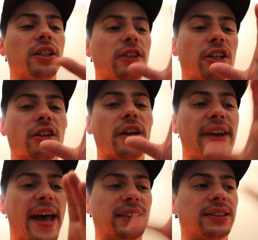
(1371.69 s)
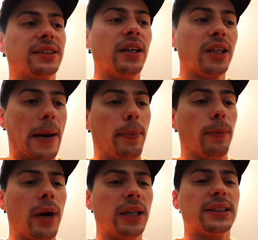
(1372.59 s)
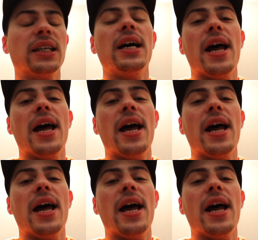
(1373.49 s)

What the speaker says: in the next couple months,